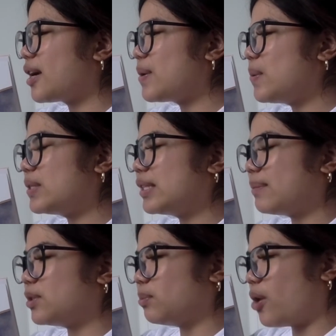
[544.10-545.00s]
using
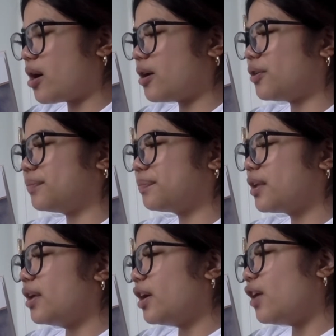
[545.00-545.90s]
them tomorrow.
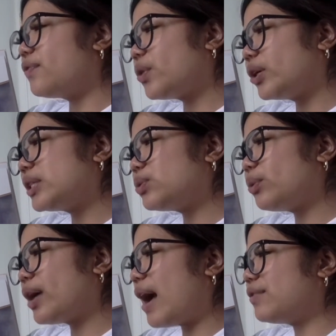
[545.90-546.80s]
Of course, we
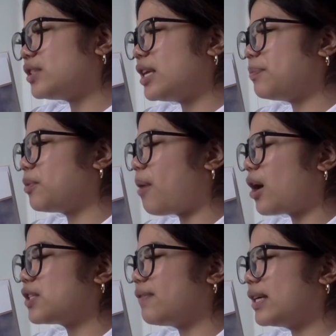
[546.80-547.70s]
will have to keep your
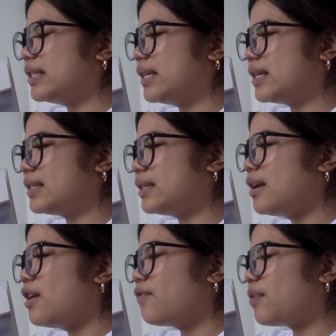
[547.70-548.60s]
box of ideas
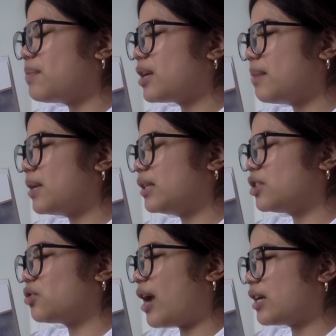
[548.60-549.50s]
from becoming a
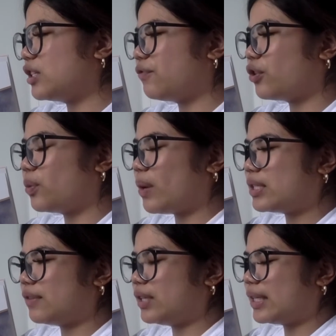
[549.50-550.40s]
distraction for the
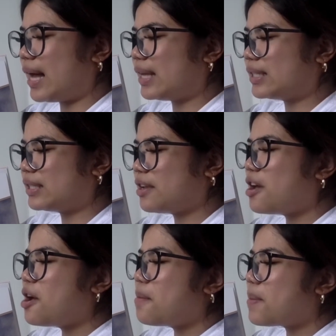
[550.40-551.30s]
rest of the class,
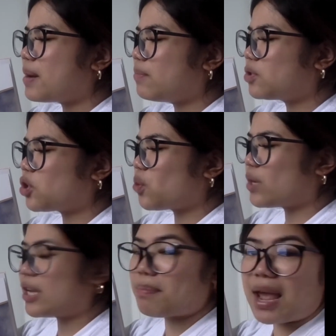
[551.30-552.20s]
but I'm sure
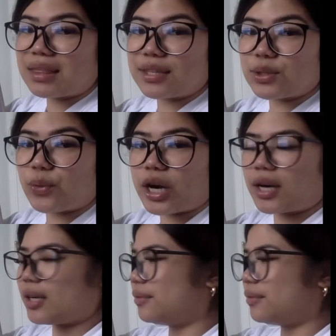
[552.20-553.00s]
we can make this work."